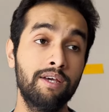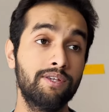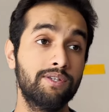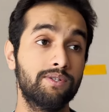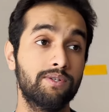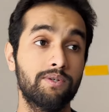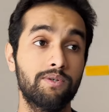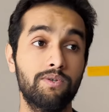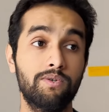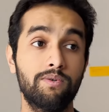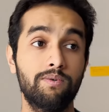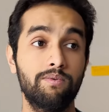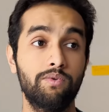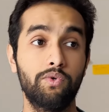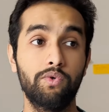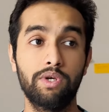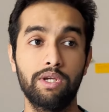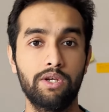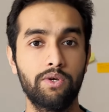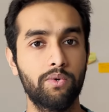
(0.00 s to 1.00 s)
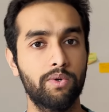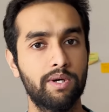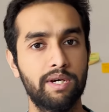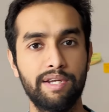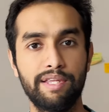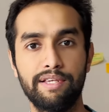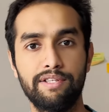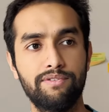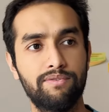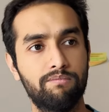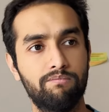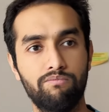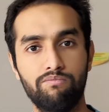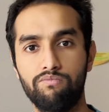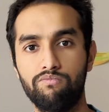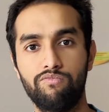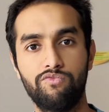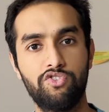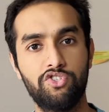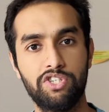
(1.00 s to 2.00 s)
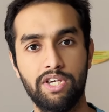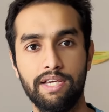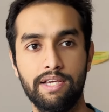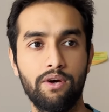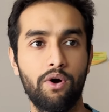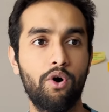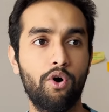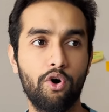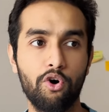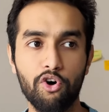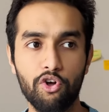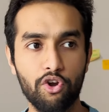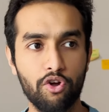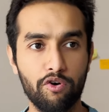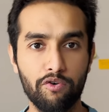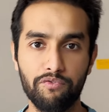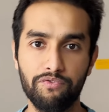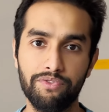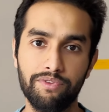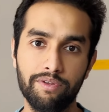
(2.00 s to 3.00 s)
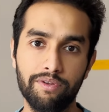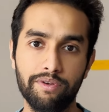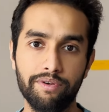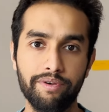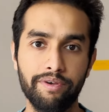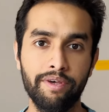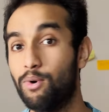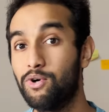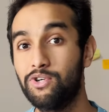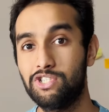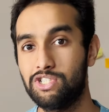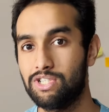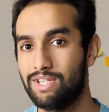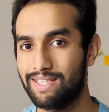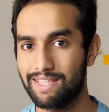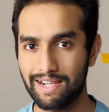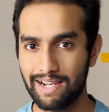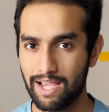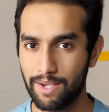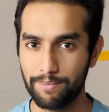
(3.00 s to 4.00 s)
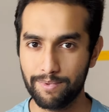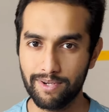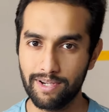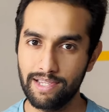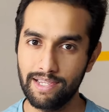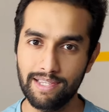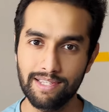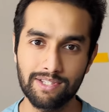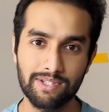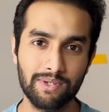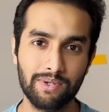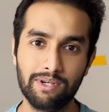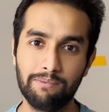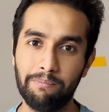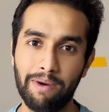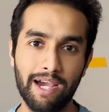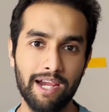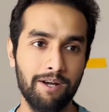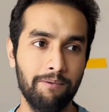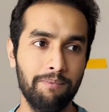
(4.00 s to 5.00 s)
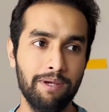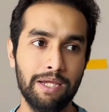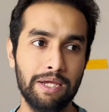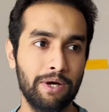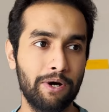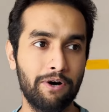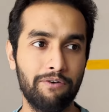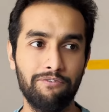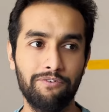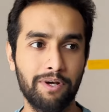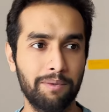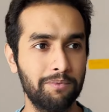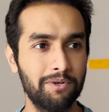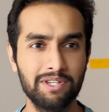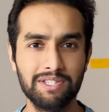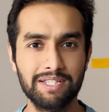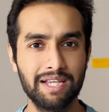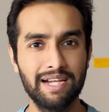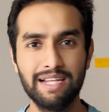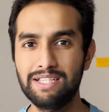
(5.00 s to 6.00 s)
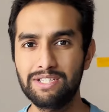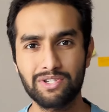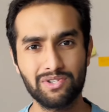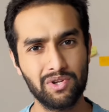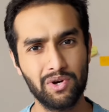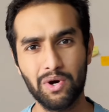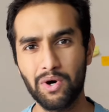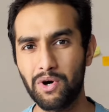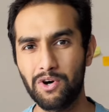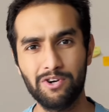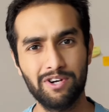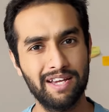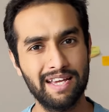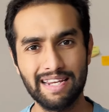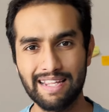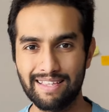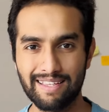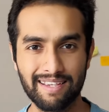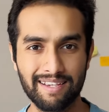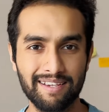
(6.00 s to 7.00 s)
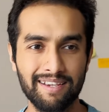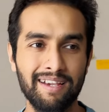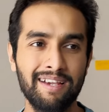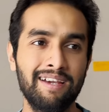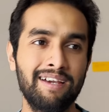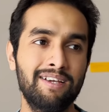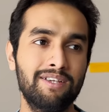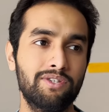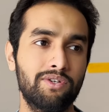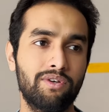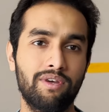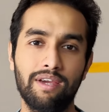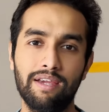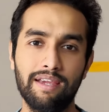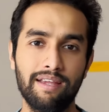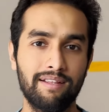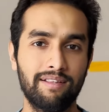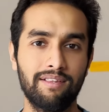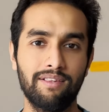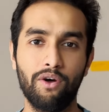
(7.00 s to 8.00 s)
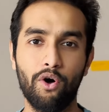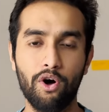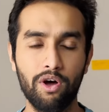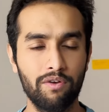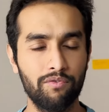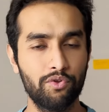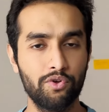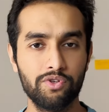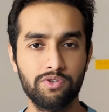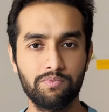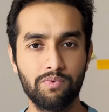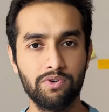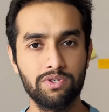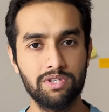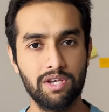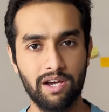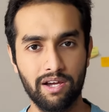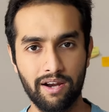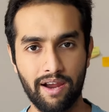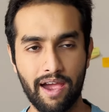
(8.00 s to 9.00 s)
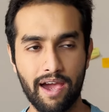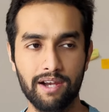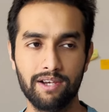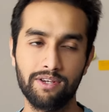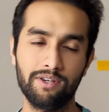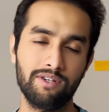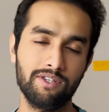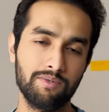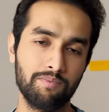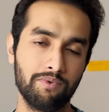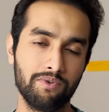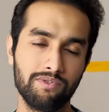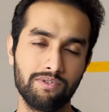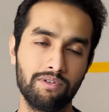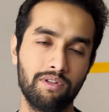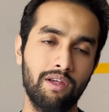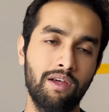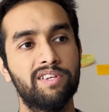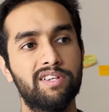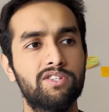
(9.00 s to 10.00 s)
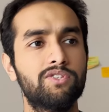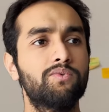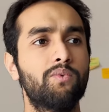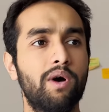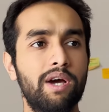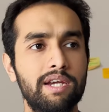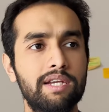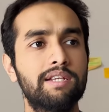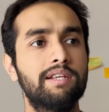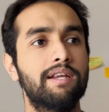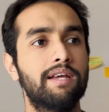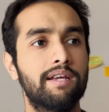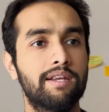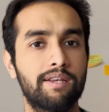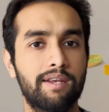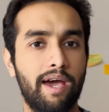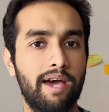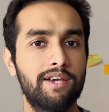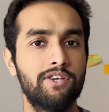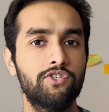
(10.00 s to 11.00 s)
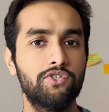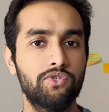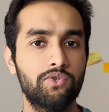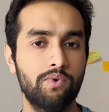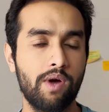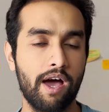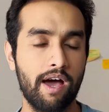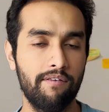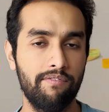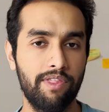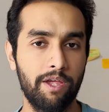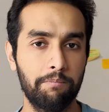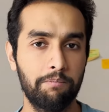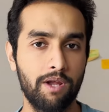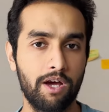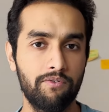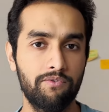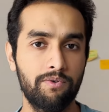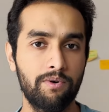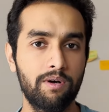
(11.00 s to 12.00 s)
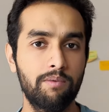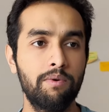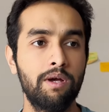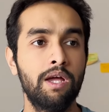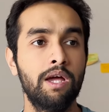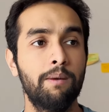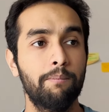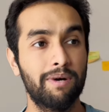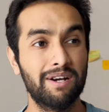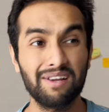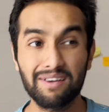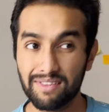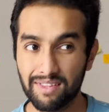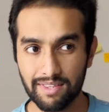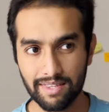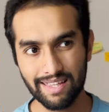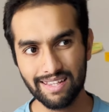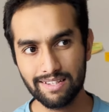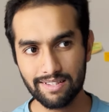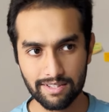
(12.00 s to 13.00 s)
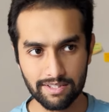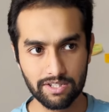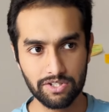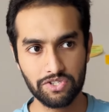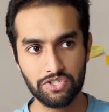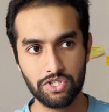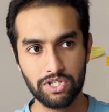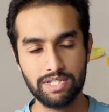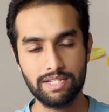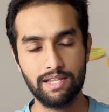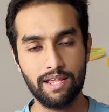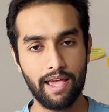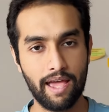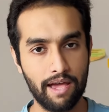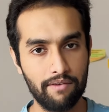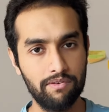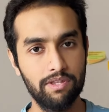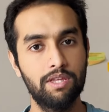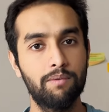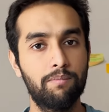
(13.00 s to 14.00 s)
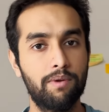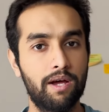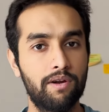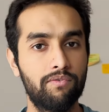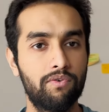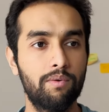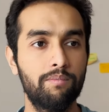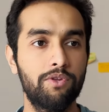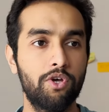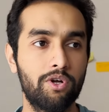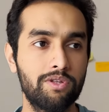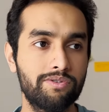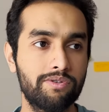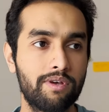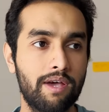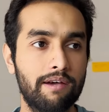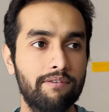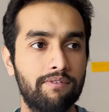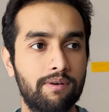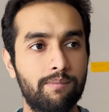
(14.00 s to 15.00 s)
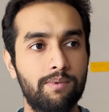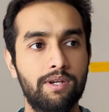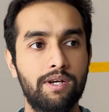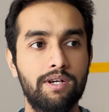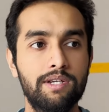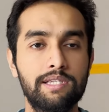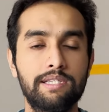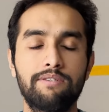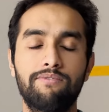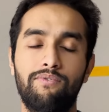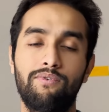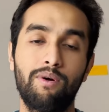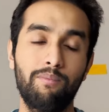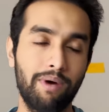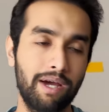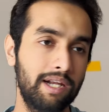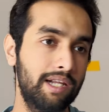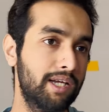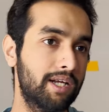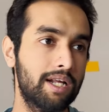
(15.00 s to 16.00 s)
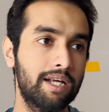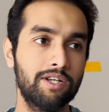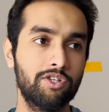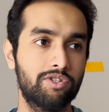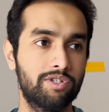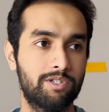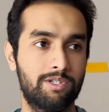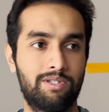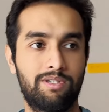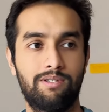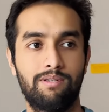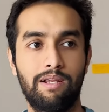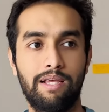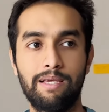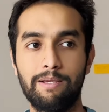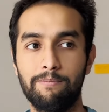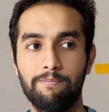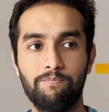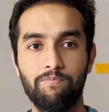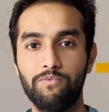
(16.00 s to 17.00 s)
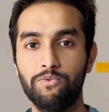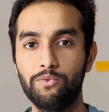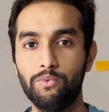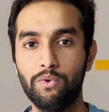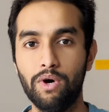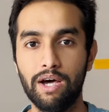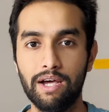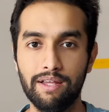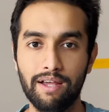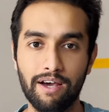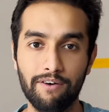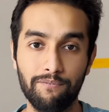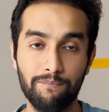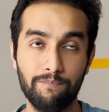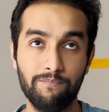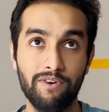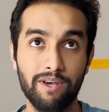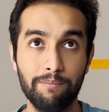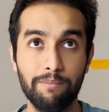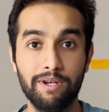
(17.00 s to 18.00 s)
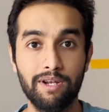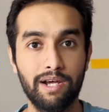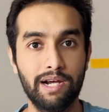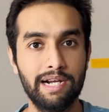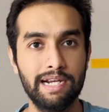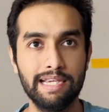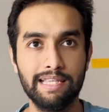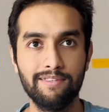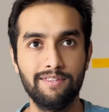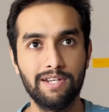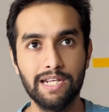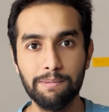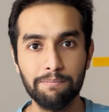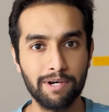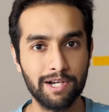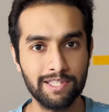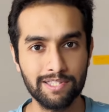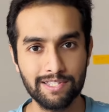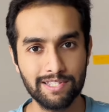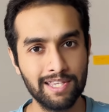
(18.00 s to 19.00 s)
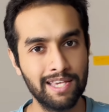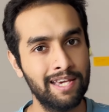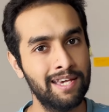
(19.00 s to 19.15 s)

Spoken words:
So you can go ahead and check all of the books in the library. So it might be of computer science, law, or anything. So all of those books are at your disposal. It is quite nice to have that platform. But other than just having the platform, they also have webinars. For my degree, it's just like a webinar in 3 months